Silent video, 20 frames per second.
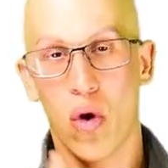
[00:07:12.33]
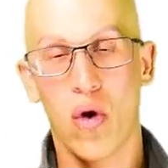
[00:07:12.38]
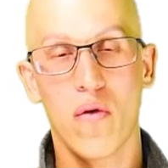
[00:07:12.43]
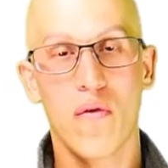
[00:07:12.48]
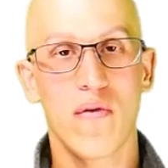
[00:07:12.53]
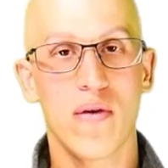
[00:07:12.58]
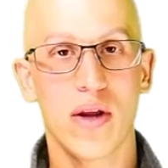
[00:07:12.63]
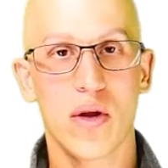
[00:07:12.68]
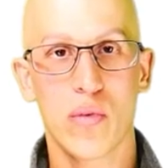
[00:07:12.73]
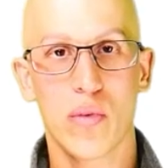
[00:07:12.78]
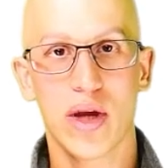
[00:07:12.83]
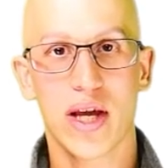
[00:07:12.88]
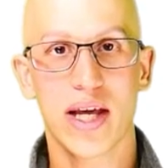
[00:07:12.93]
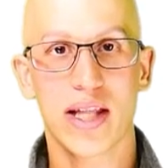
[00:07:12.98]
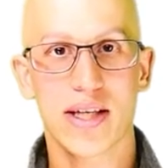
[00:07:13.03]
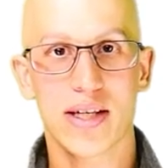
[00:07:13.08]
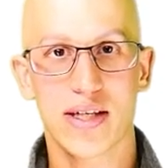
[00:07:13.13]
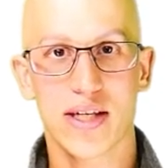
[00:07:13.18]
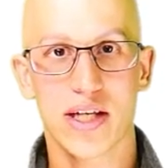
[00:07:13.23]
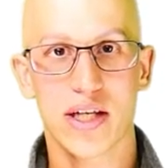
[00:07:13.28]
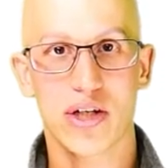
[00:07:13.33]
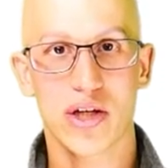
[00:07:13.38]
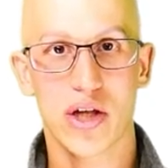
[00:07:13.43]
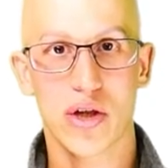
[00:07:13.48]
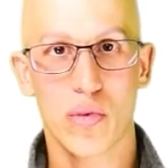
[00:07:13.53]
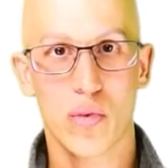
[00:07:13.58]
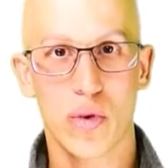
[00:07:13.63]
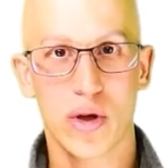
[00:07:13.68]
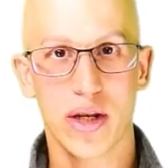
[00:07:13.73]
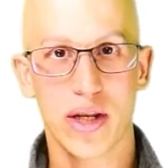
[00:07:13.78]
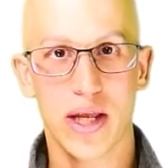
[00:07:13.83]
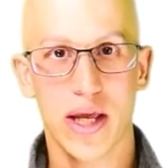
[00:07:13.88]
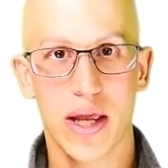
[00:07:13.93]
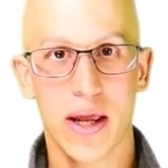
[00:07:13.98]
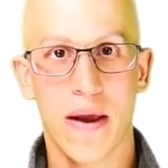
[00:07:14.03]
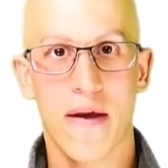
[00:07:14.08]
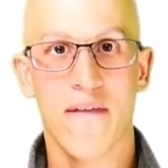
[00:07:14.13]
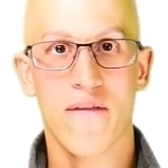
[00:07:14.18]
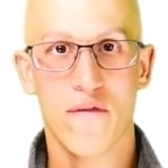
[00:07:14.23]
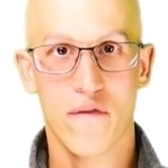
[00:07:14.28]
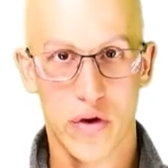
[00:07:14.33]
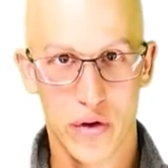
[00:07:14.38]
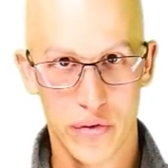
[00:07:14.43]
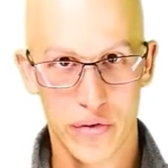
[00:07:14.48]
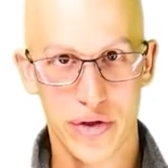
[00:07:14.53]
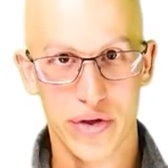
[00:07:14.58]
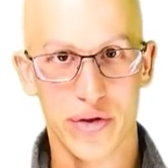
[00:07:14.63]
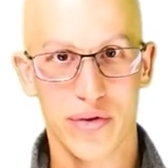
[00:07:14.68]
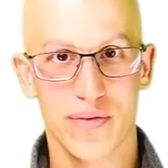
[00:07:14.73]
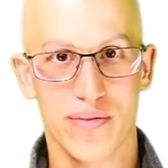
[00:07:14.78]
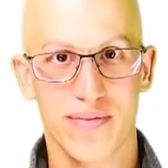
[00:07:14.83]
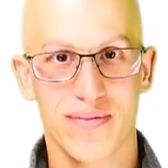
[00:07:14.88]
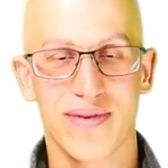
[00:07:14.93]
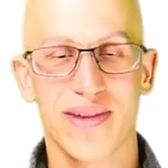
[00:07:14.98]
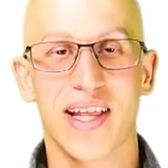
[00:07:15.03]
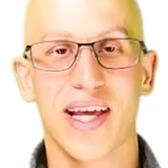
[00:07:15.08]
Hopefully we get to see each other one day very soon.